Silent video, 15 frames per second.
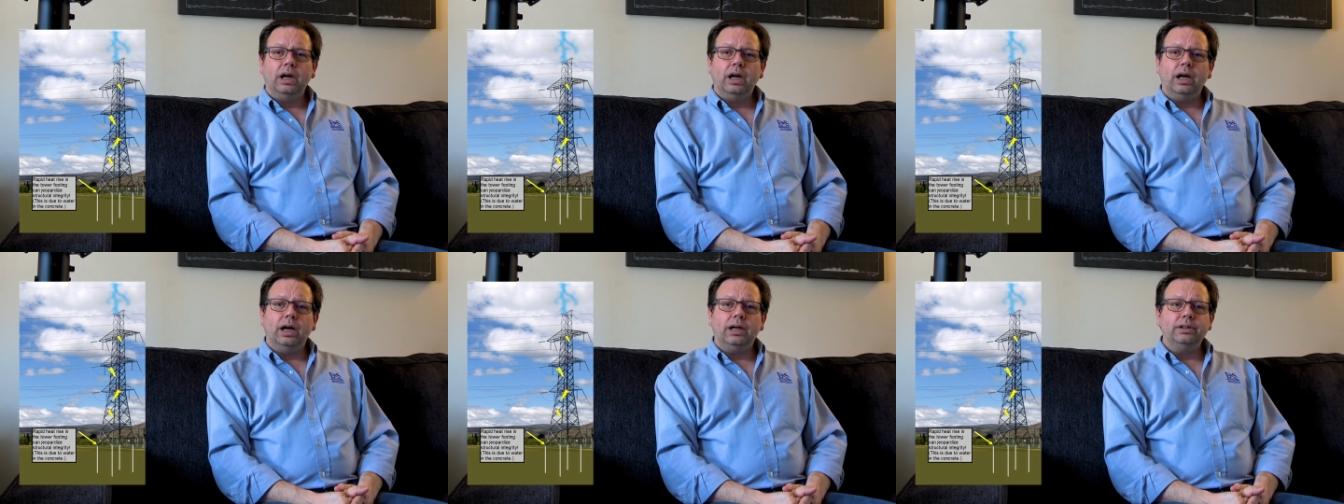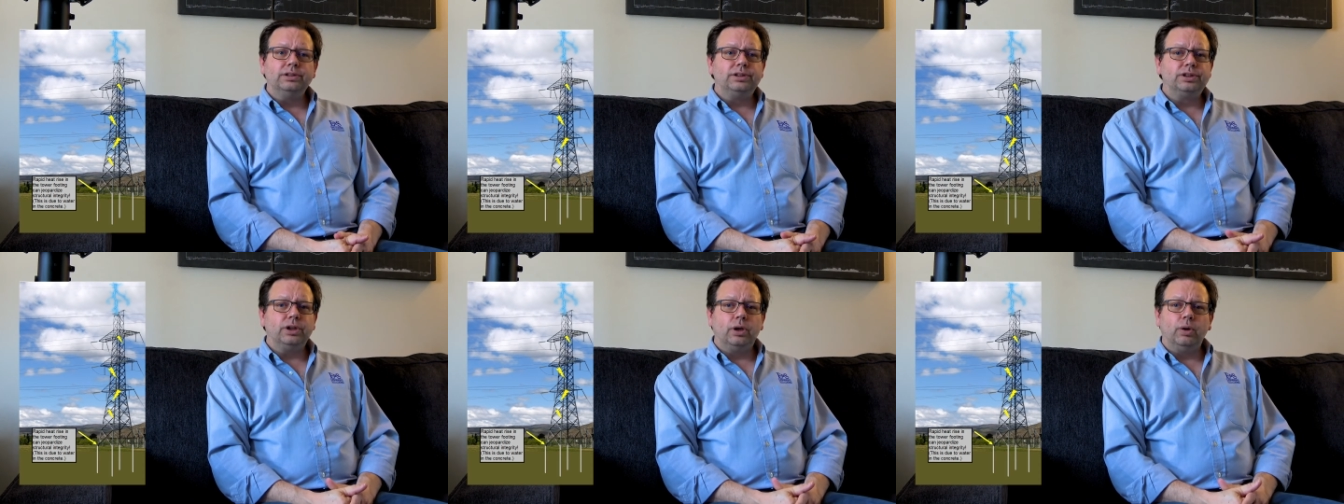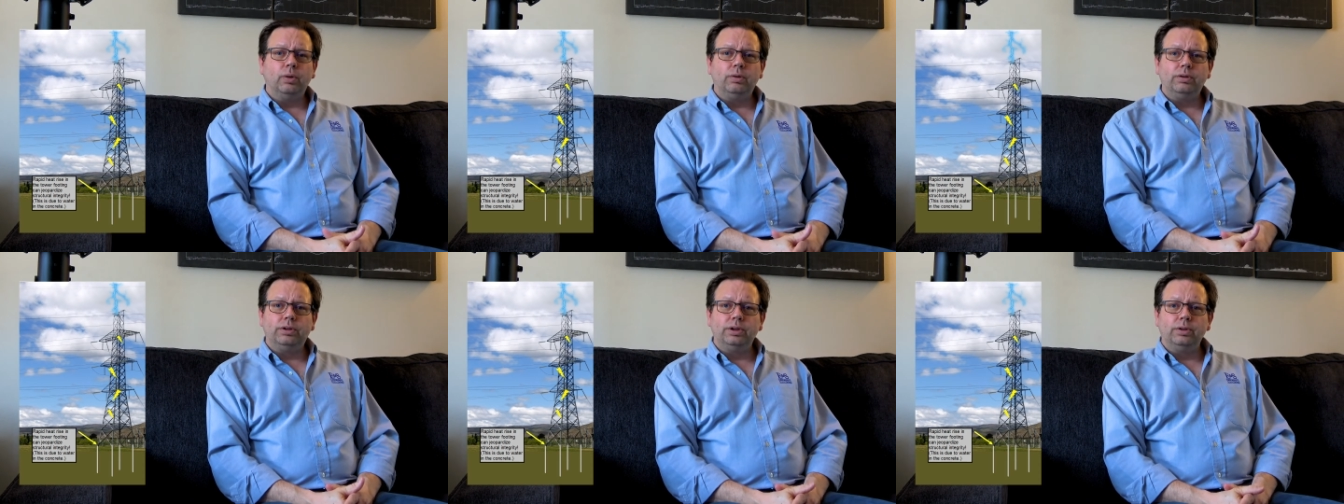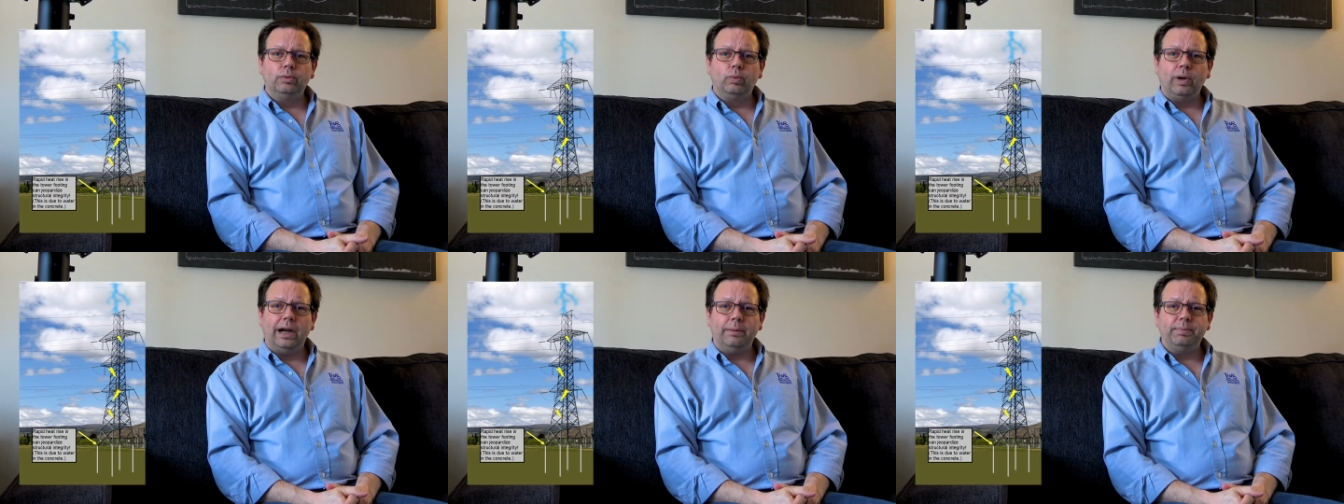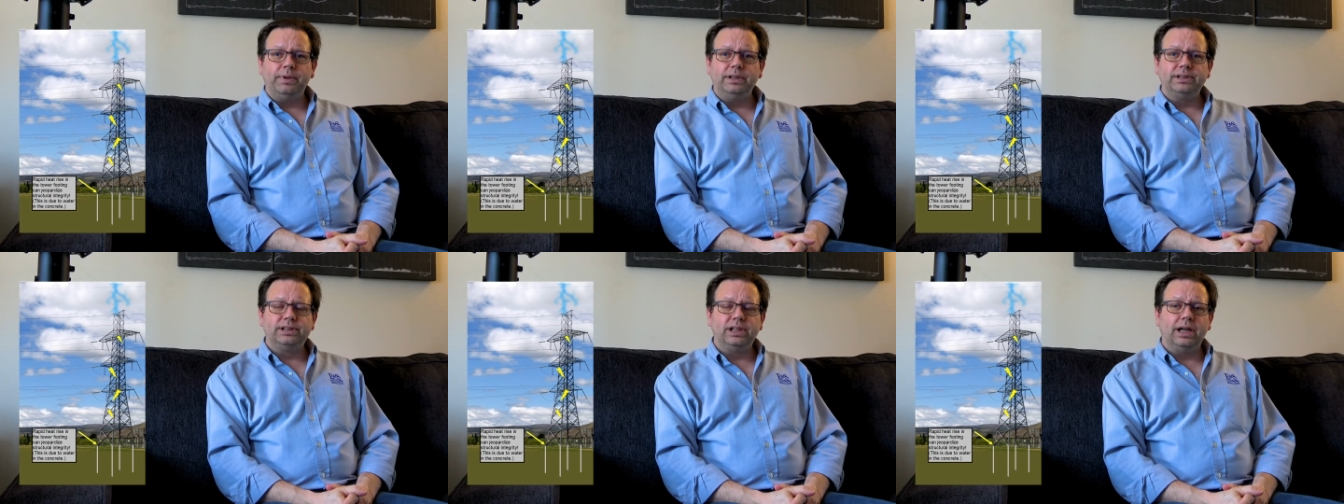Uh, so to wrap
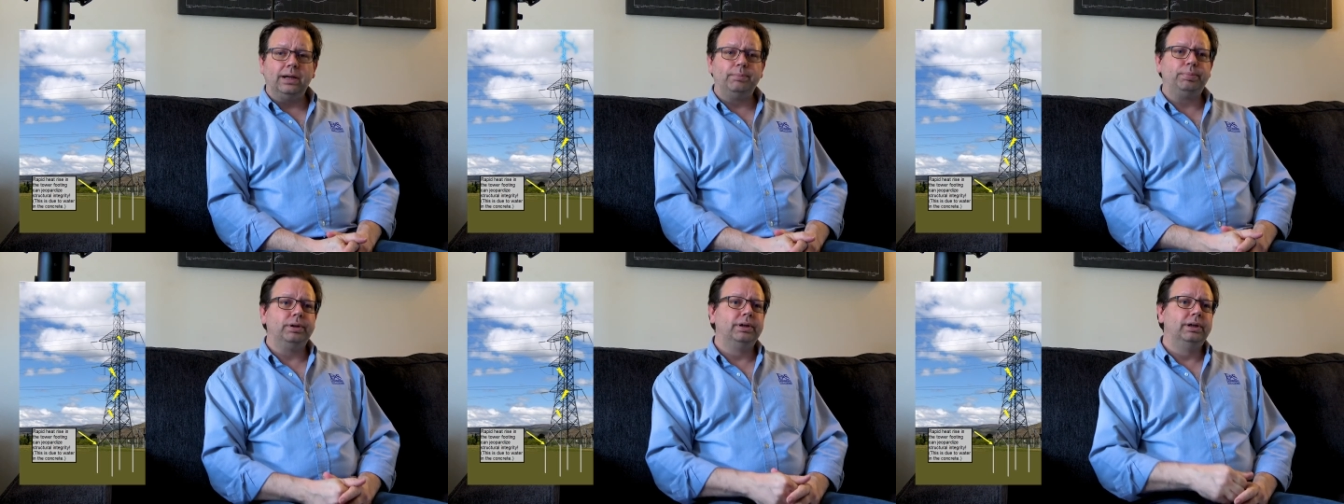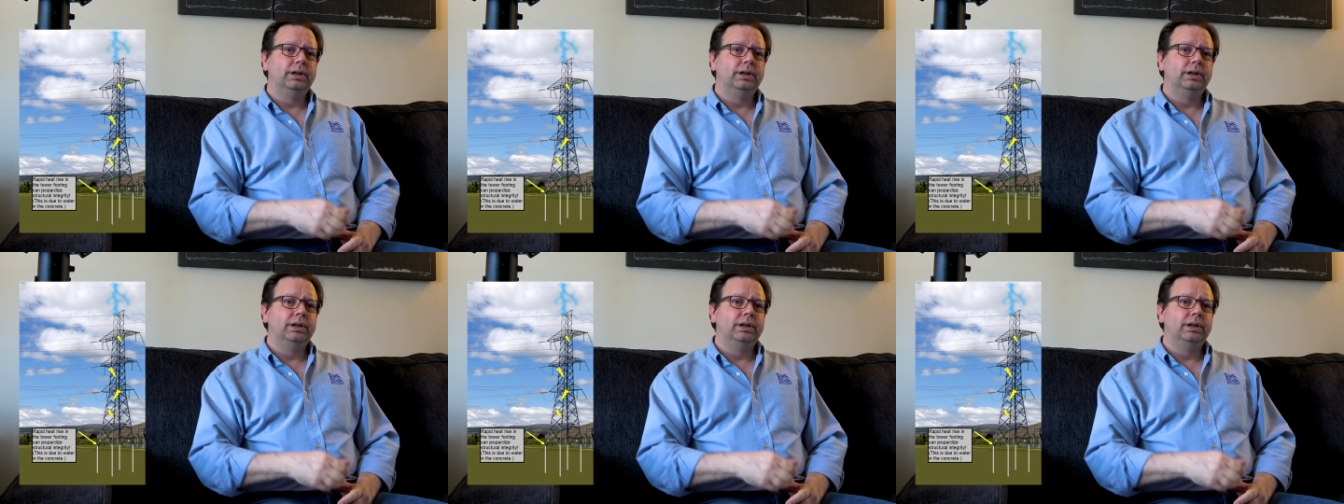this up,